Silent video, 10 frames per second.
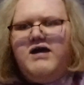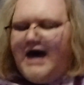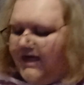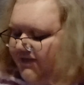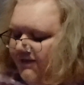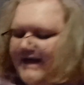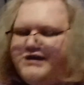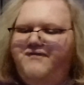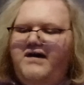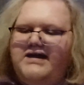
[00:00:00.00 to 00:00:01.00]
I think that's
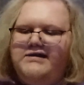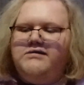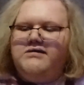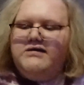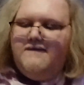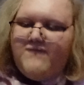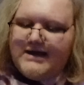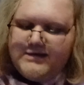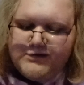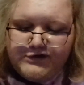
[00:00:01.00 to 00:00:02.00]
fucking
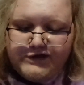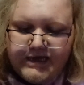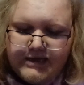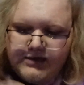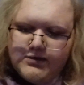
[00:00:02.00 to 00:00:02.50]
sick.